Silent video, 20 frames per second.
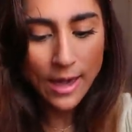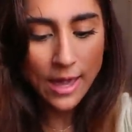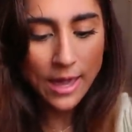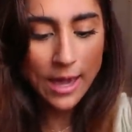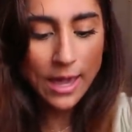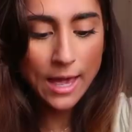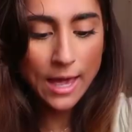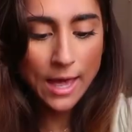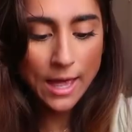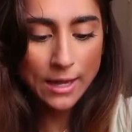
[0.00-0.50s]

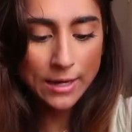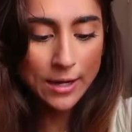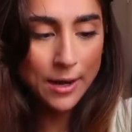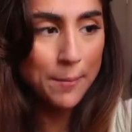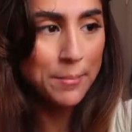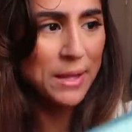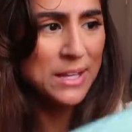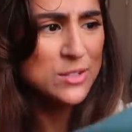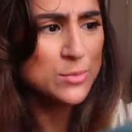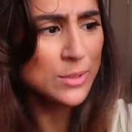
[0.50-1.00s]
And
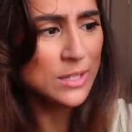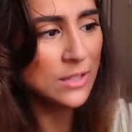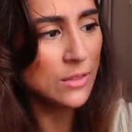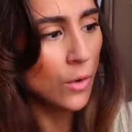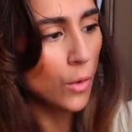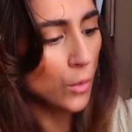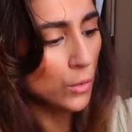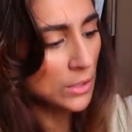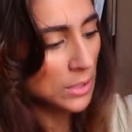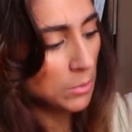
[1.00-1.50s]
um, that's really
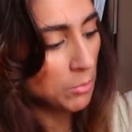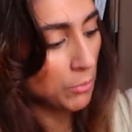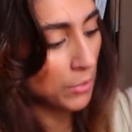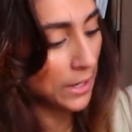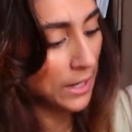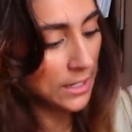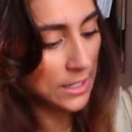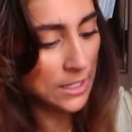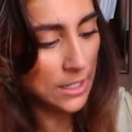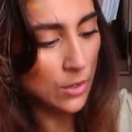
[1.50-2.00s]
the only
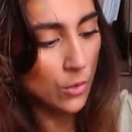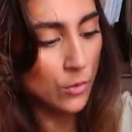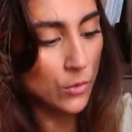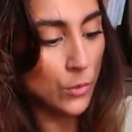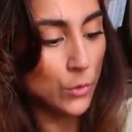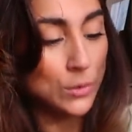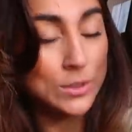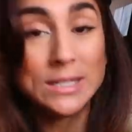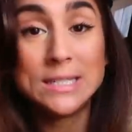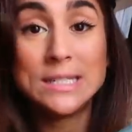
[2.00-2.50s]
branding or the
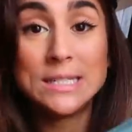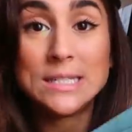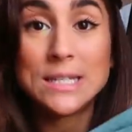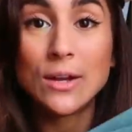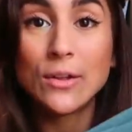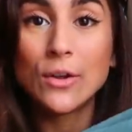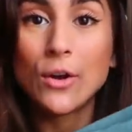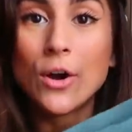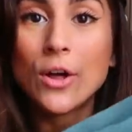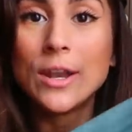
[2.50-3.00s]
only
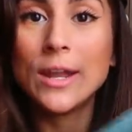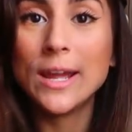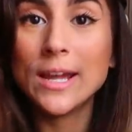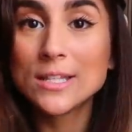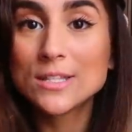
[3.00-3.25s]
detailing on it.